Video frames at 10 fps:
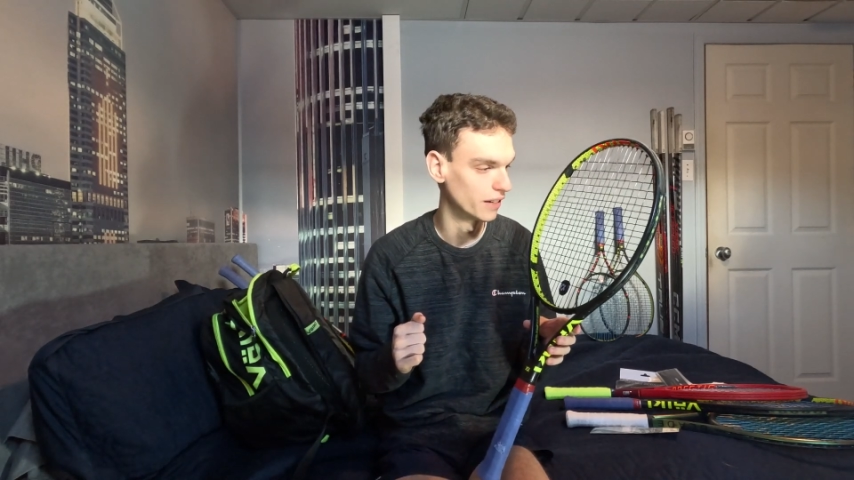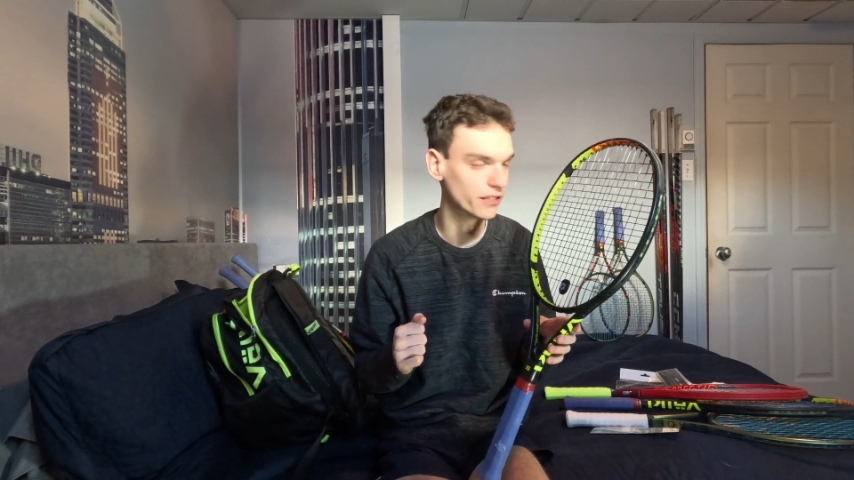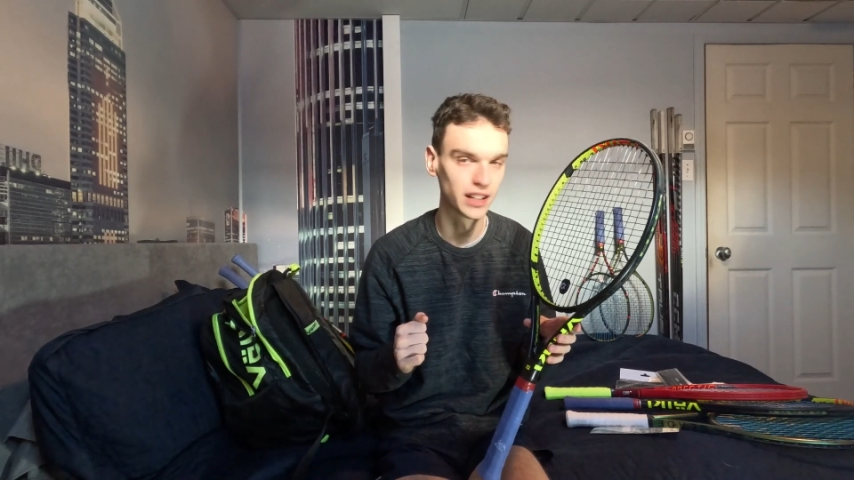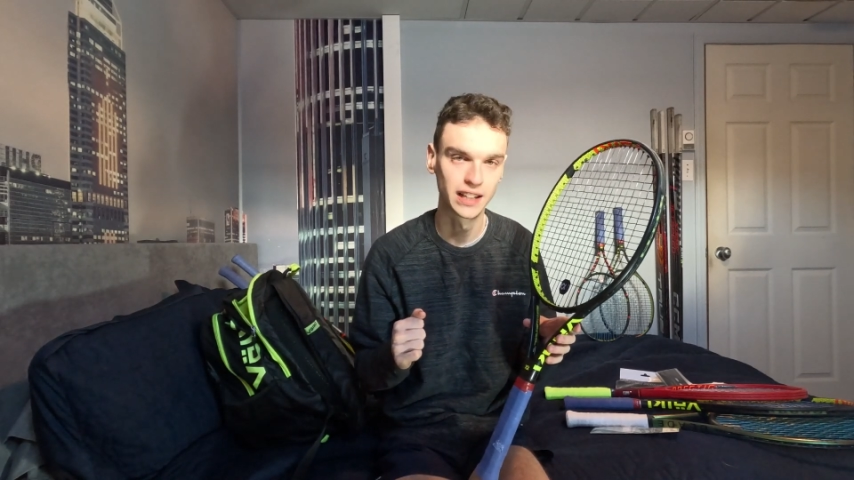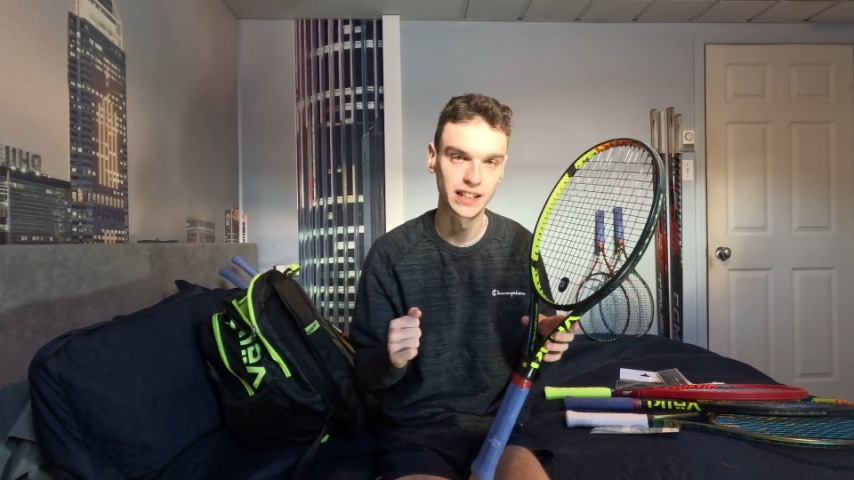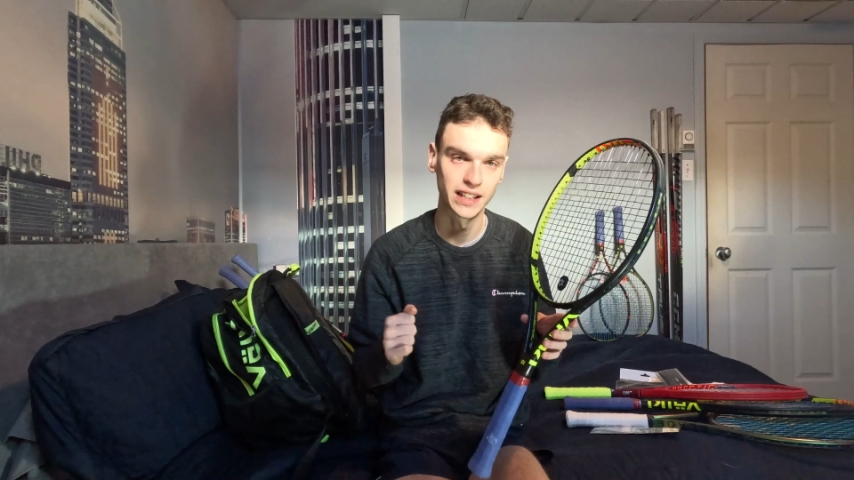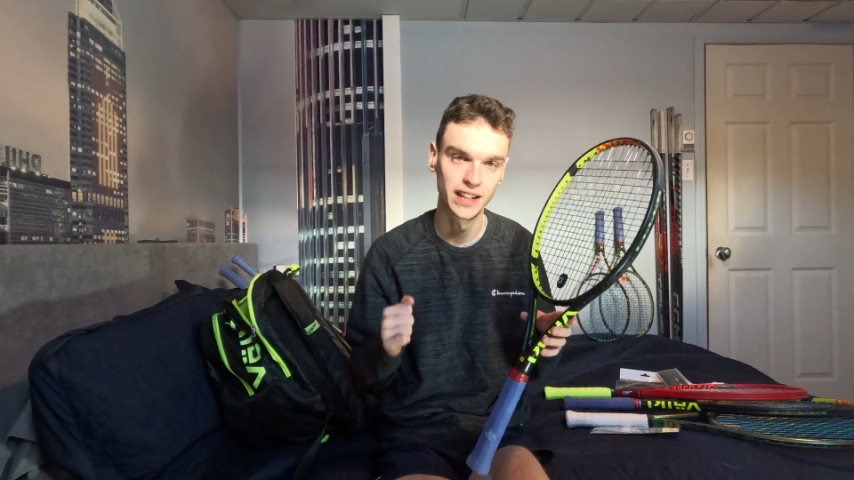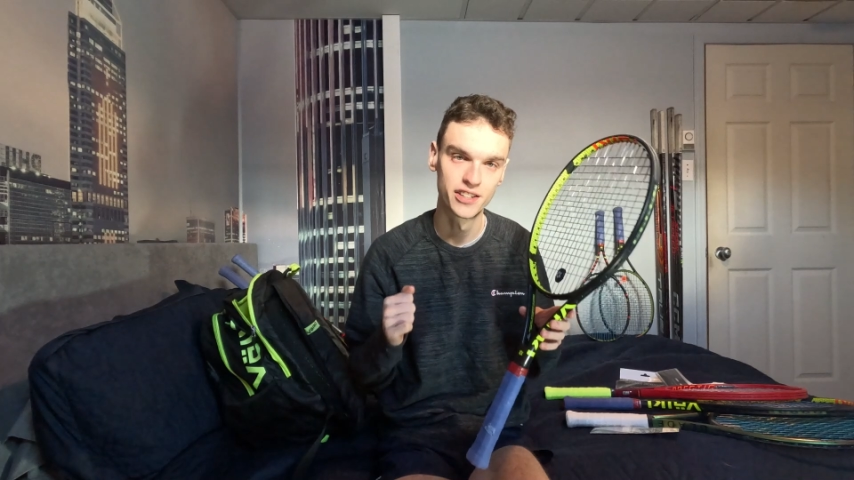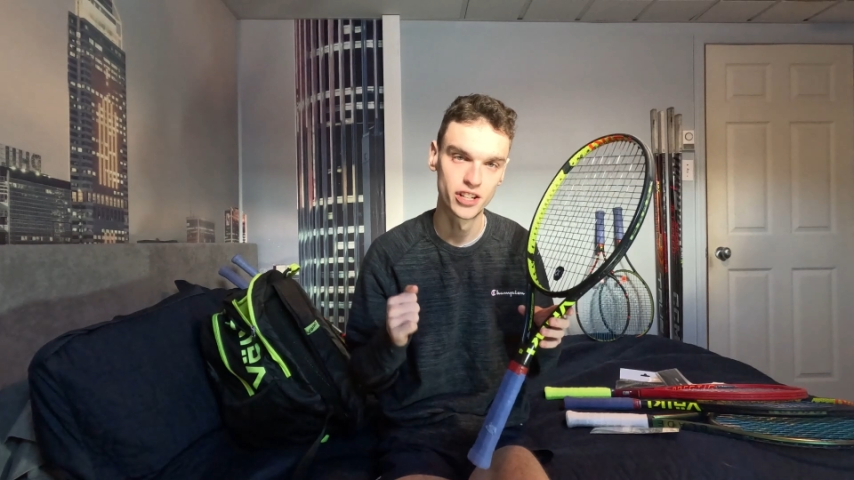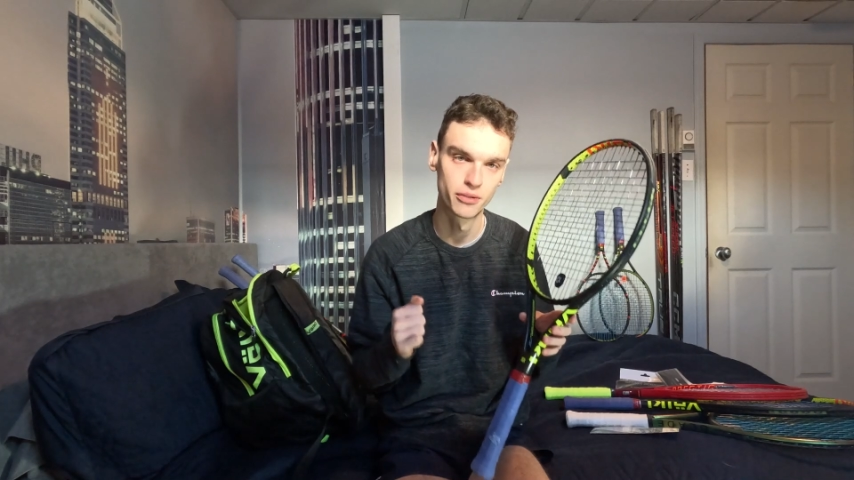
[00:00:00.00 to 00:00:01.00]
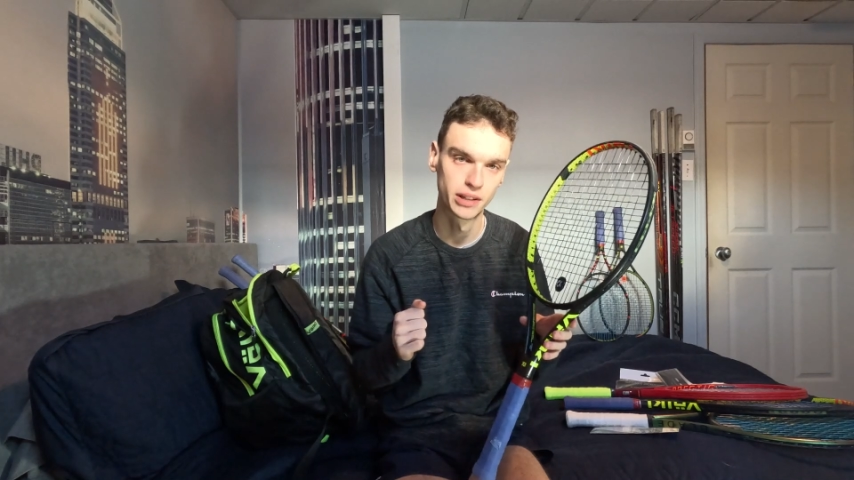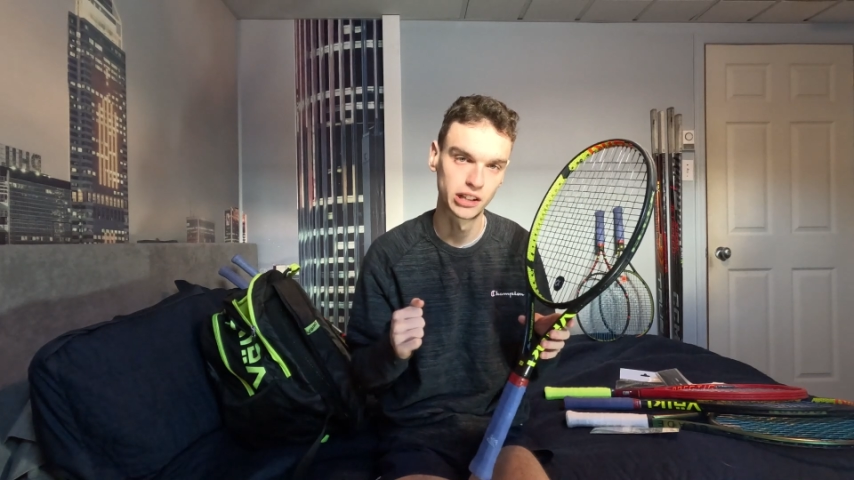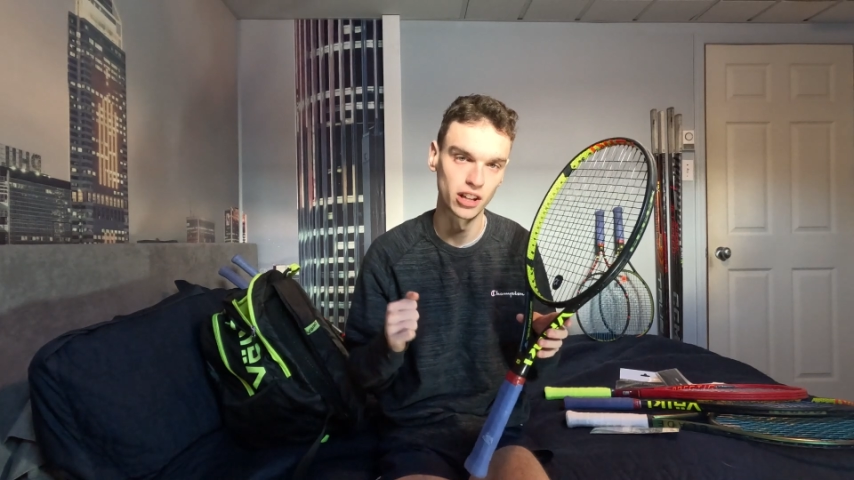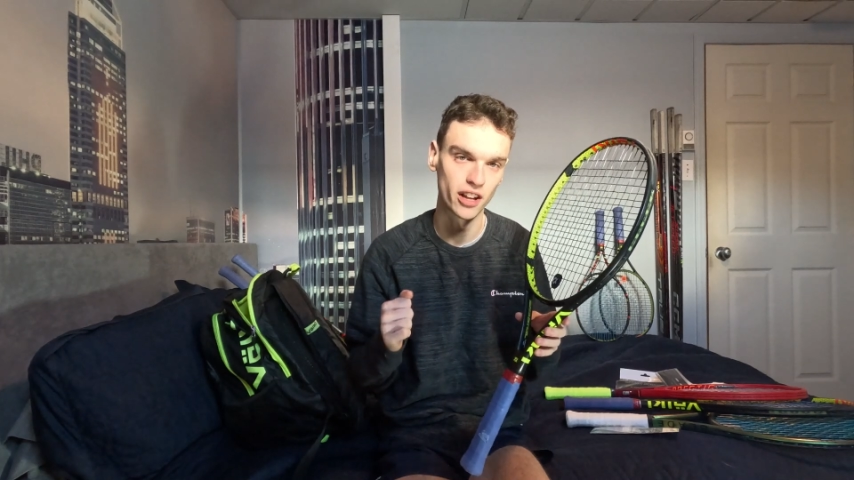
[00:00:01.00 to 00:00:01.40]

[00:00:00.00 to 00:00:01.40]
I feel like it can generate a